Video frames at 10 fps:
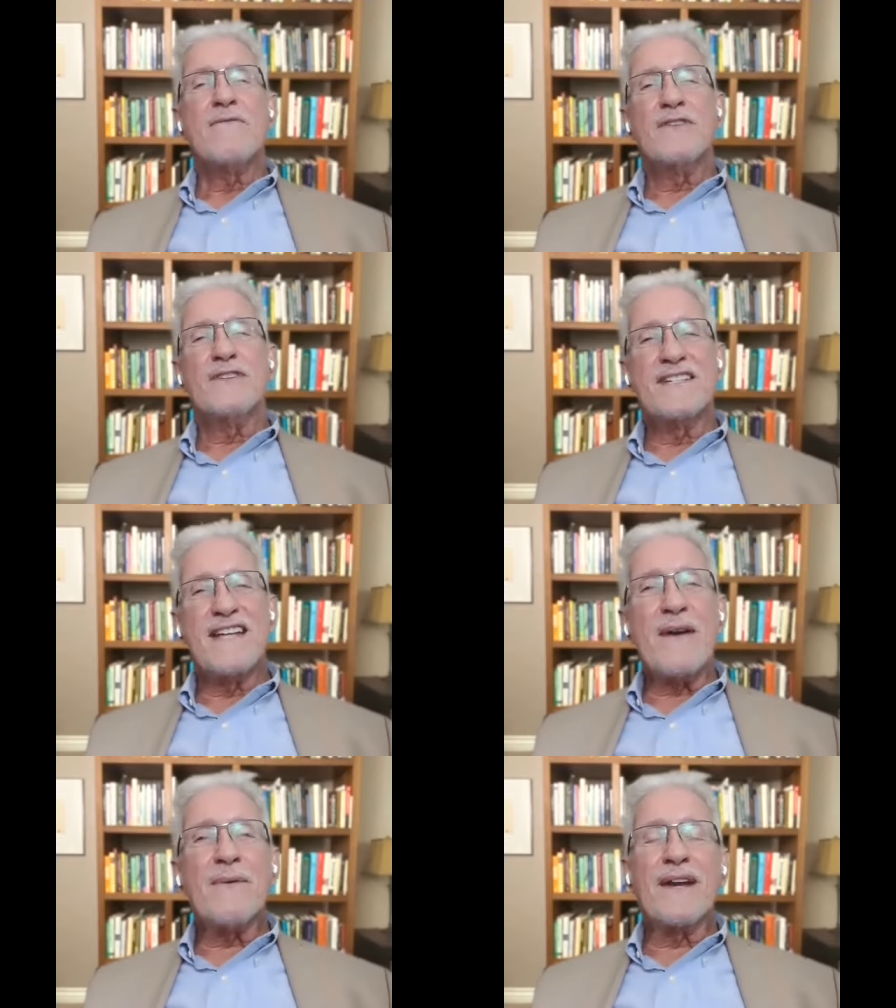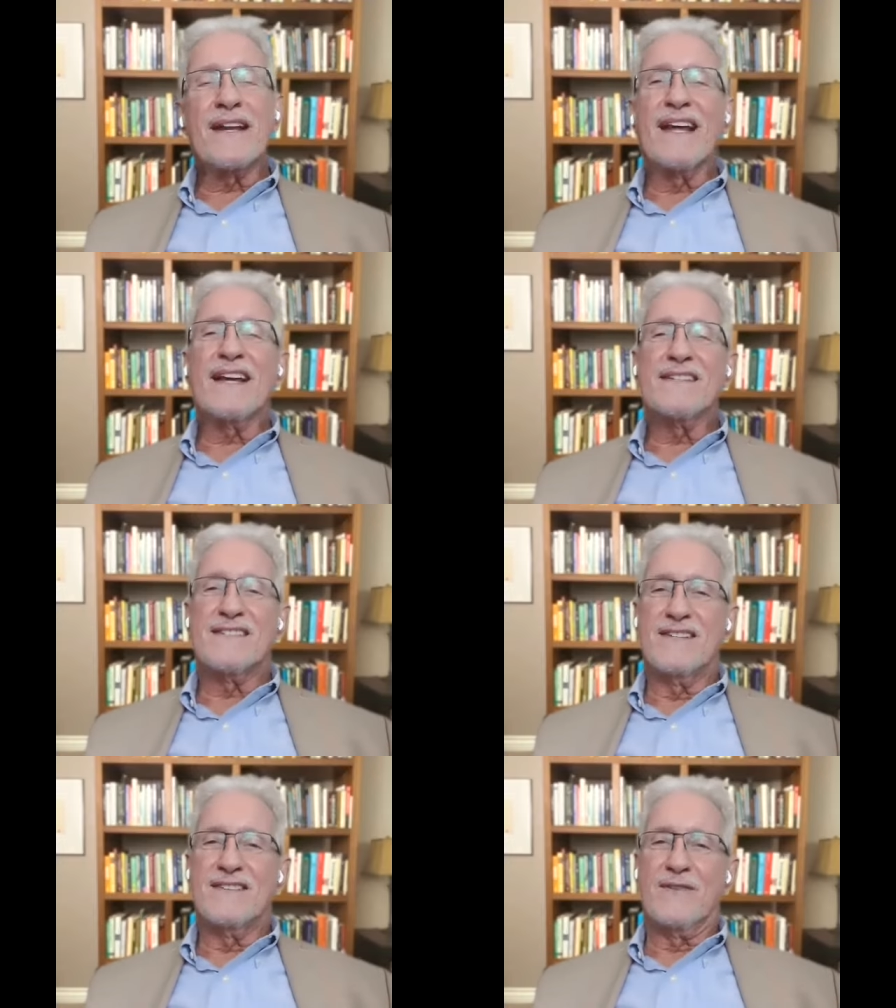for today, what I'd like us
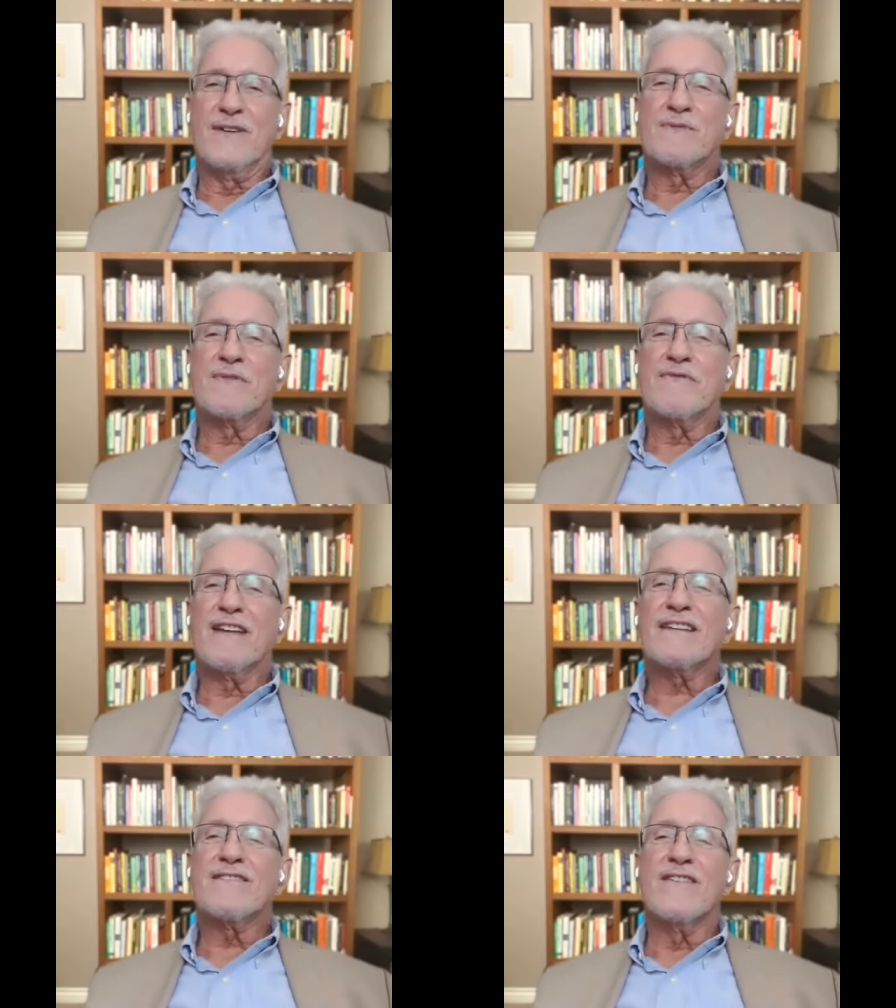to do is reflect